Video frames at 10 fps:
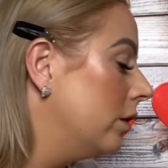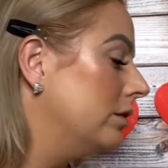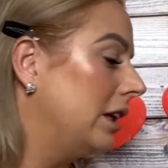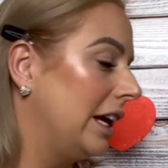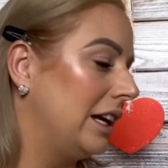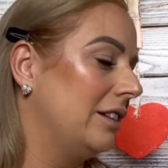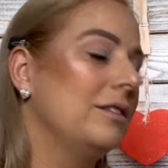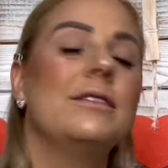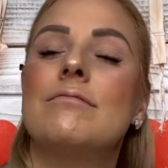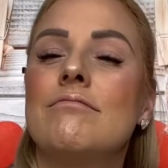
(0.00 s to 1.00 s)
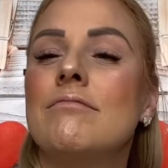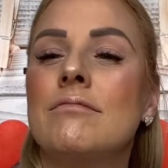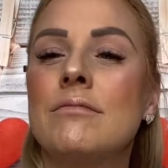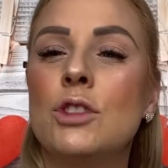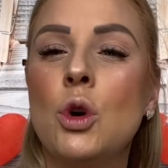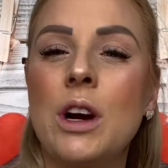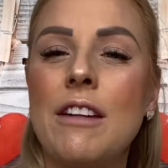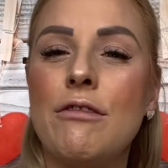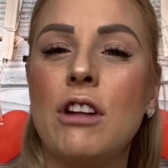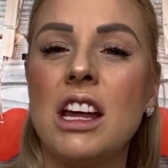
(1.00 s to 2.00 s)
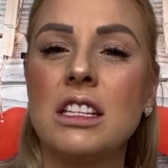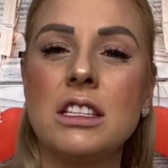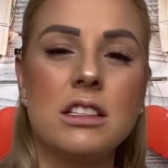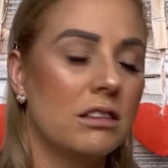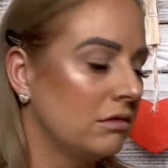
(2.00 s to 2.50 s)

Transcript: like Tour de France.